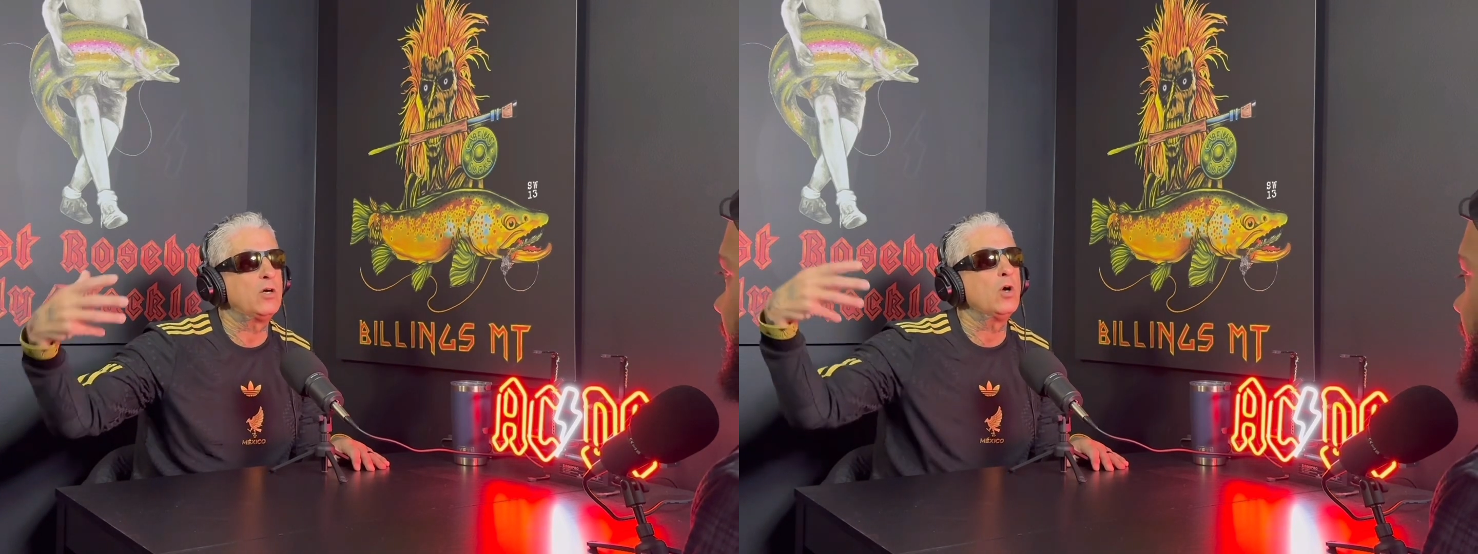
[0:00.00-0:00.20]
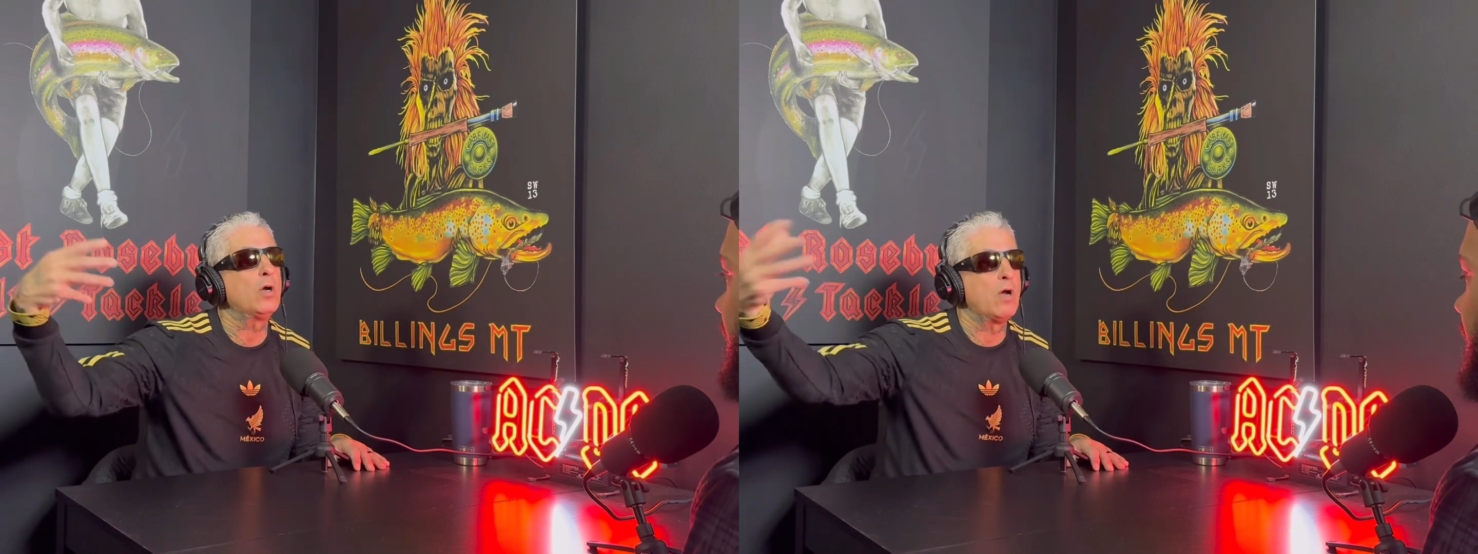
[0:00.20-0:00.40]

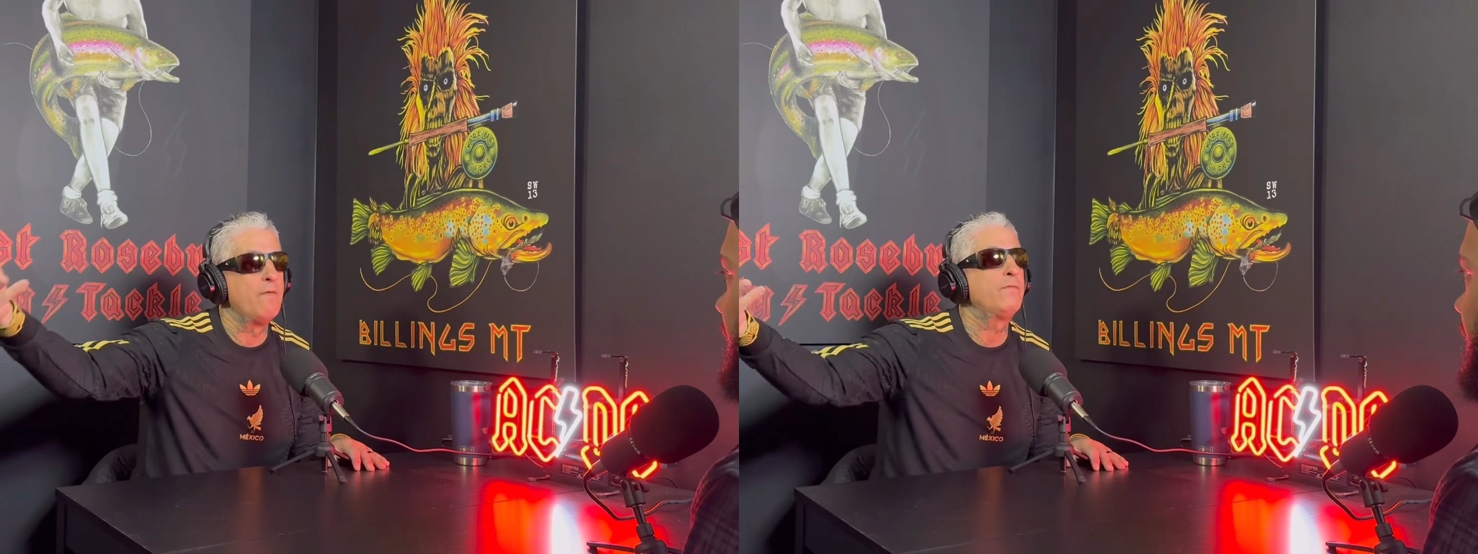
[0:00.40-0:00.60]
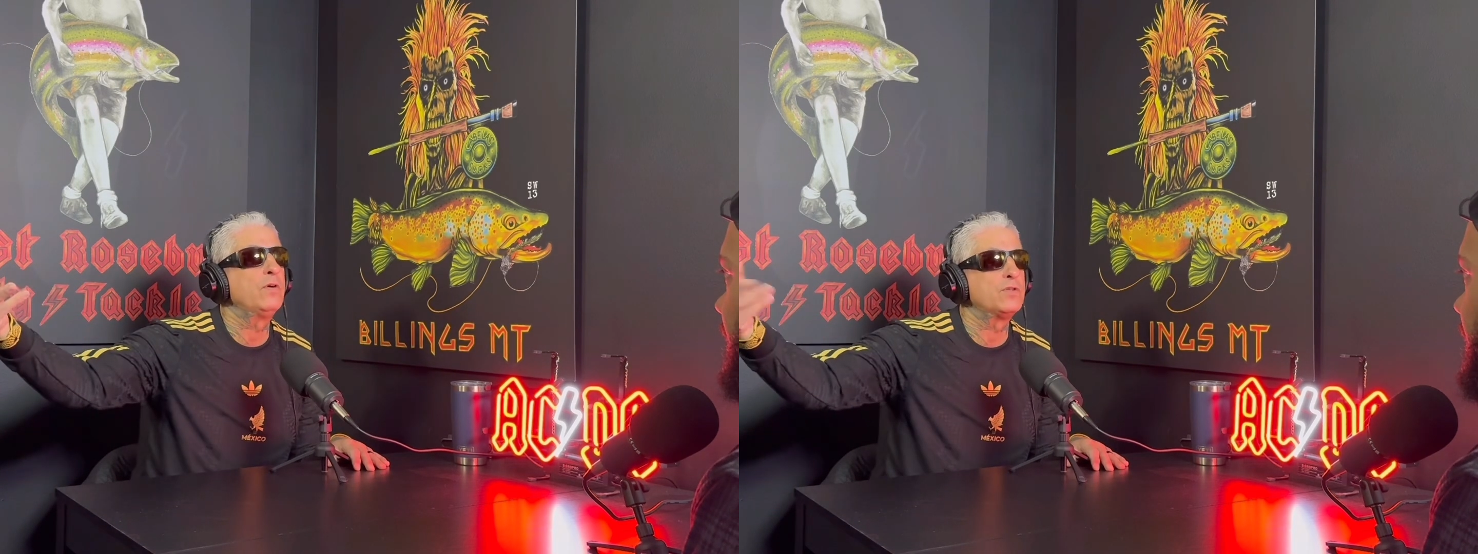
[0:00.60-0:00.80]
her
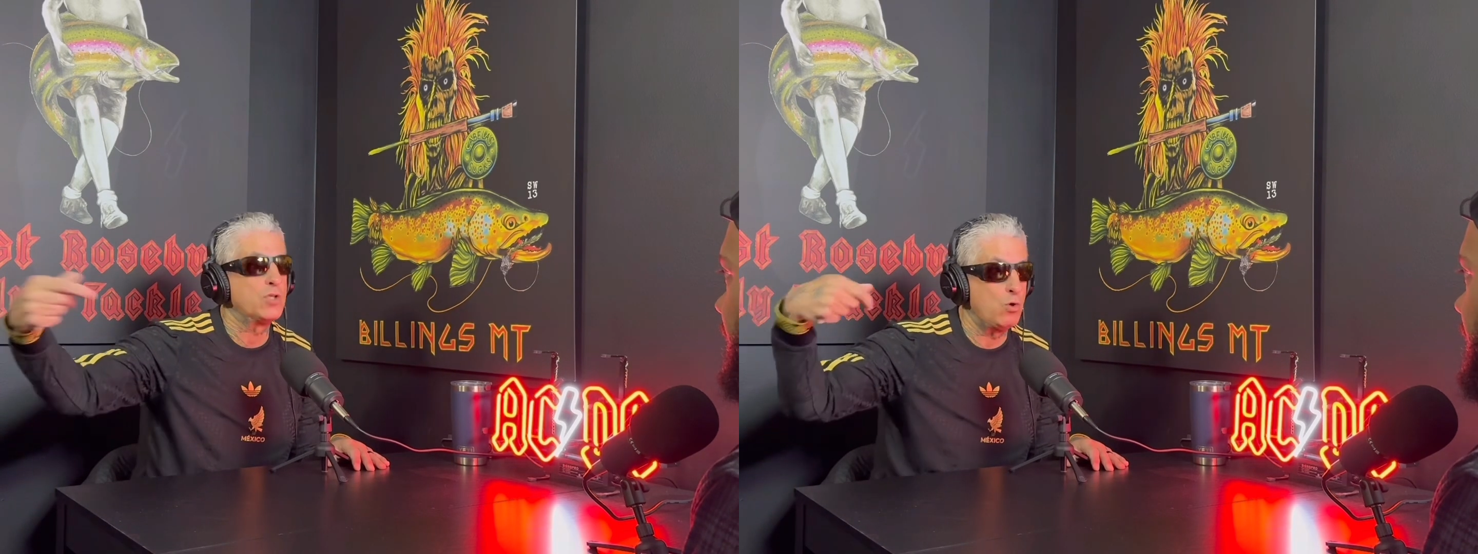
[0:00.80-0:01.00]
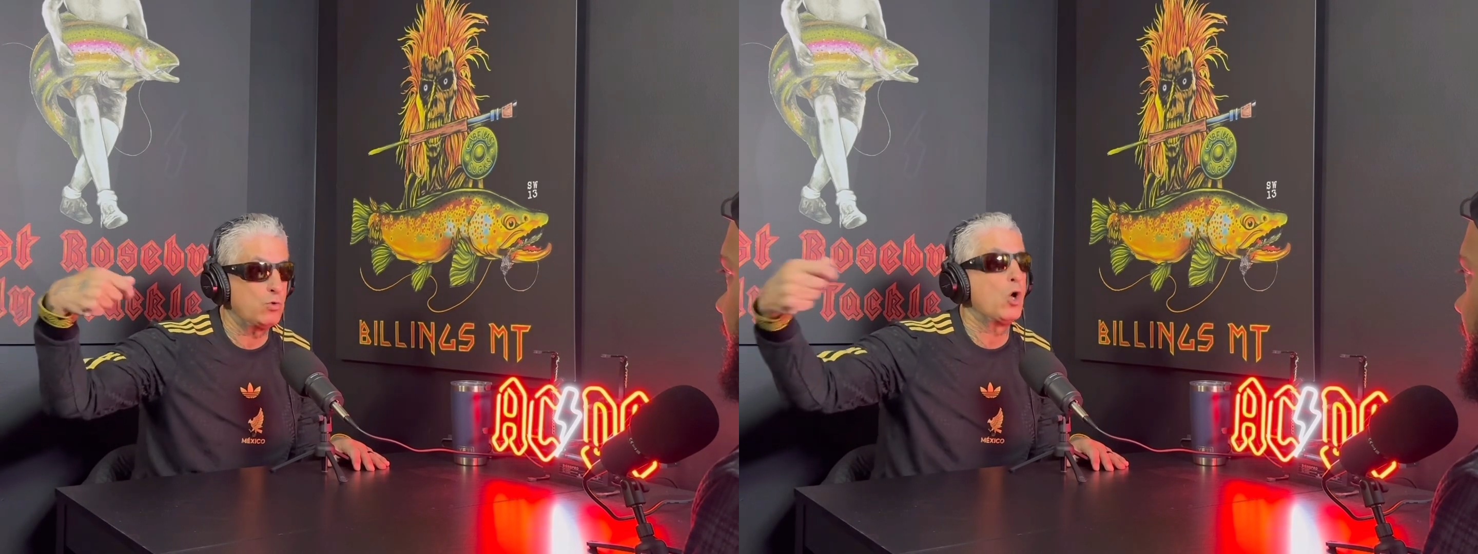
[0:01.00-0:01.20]
comfort
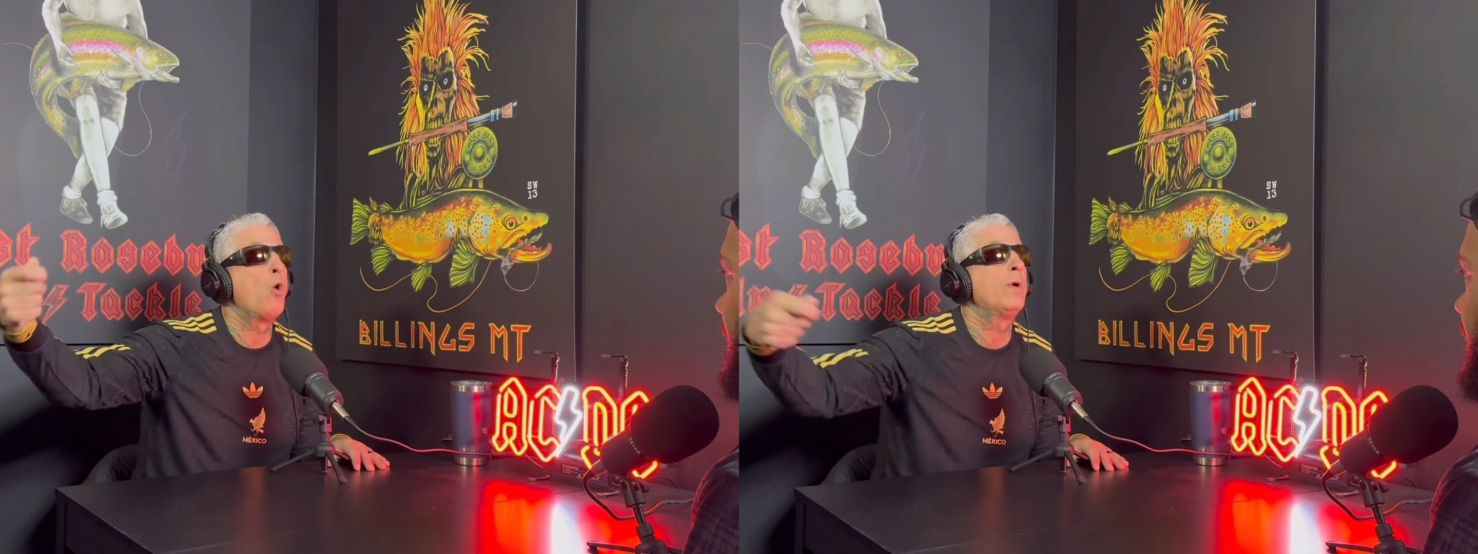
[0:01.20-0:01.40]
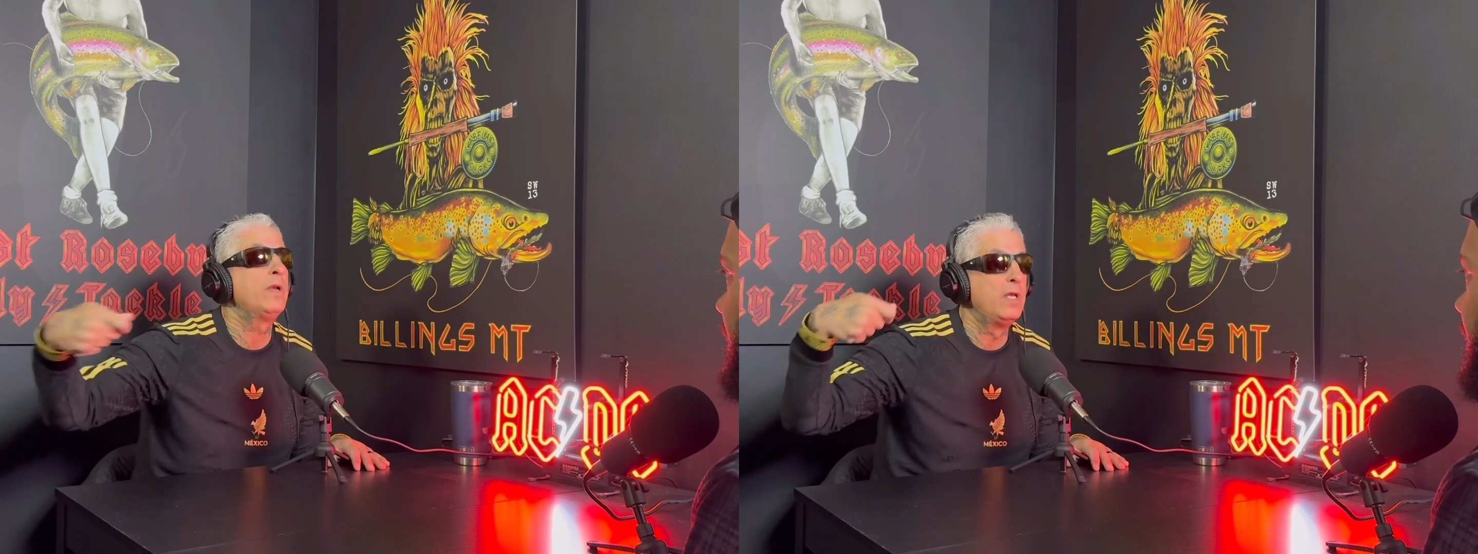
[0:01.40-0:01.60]
zone
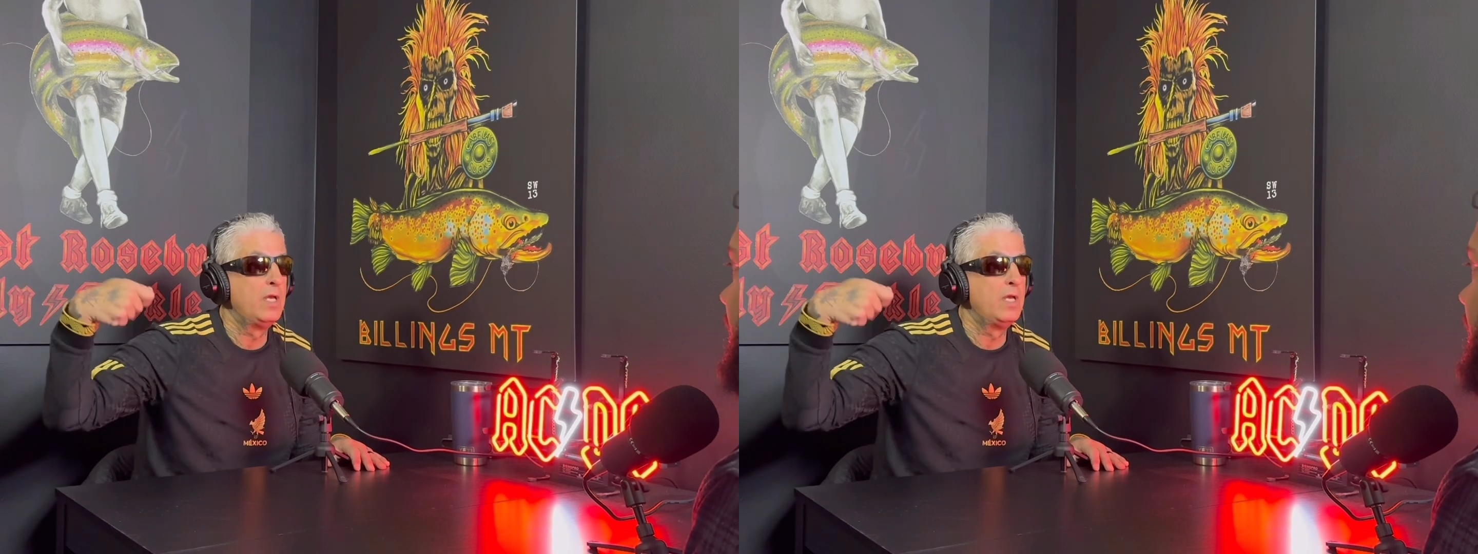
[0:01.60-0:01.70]
going